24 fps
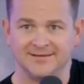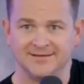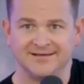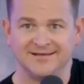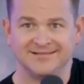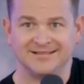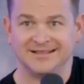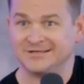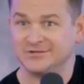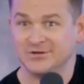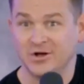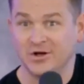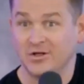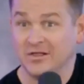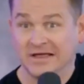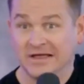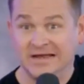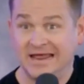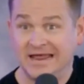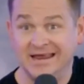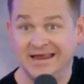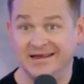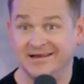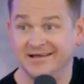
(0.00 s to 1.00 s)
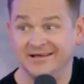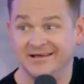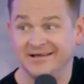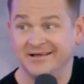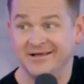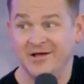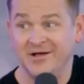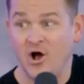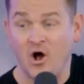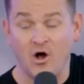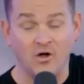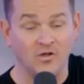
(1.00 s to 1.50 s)
That's all I need.
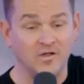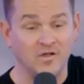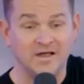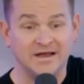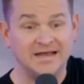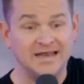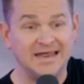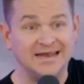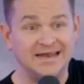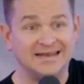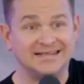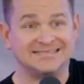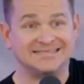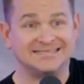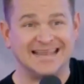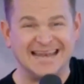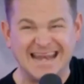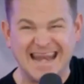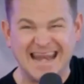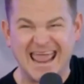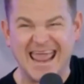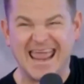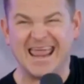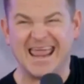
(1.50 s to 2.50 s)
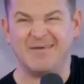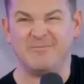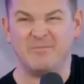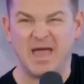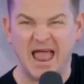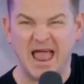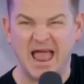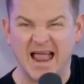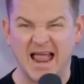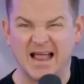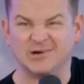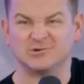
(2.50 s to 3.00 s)
All I need is the name,
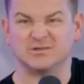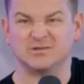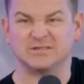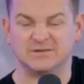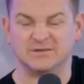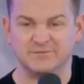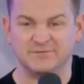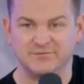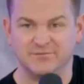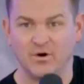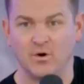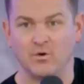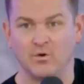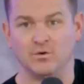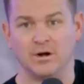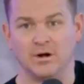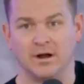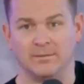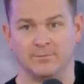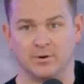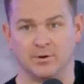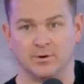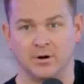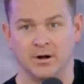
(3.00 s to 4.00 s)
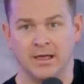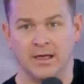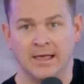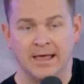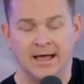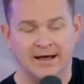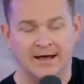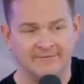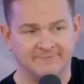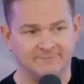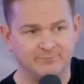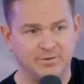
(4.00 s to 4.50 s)
address, and phone number
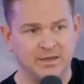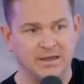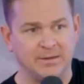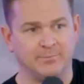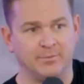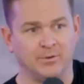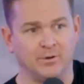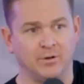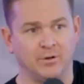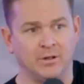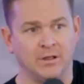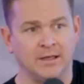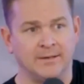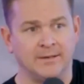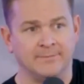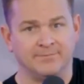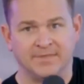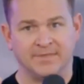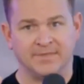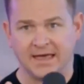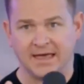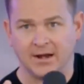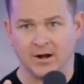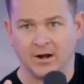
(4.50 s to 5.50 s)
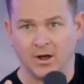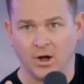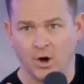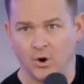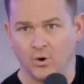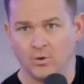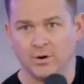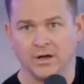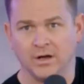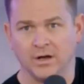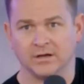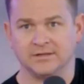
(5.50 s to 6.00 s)
of people that
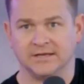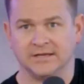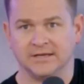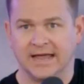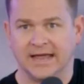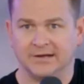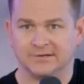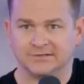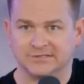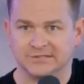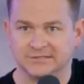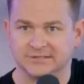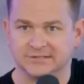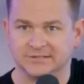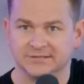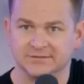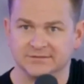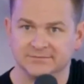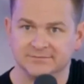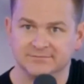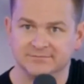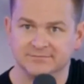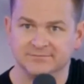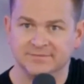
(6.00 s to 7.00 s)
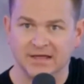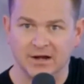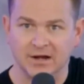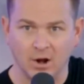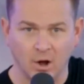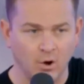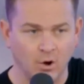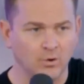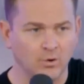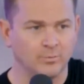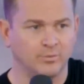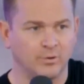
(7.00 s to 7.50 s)
own ugly houses, that
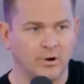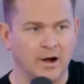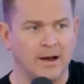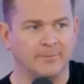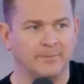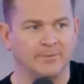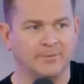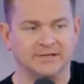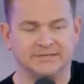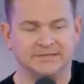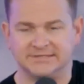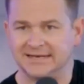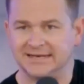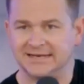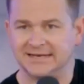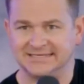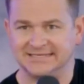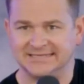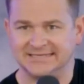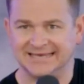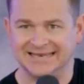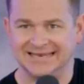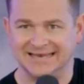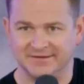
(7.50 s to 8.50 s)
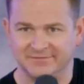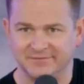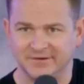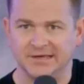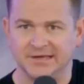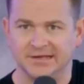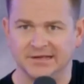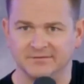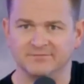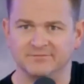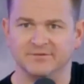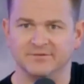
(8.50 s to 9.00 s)
own properties that need
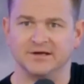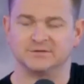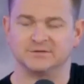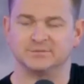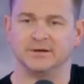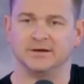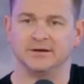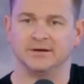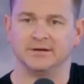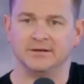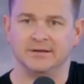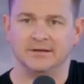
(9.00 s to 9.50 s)
significant investment.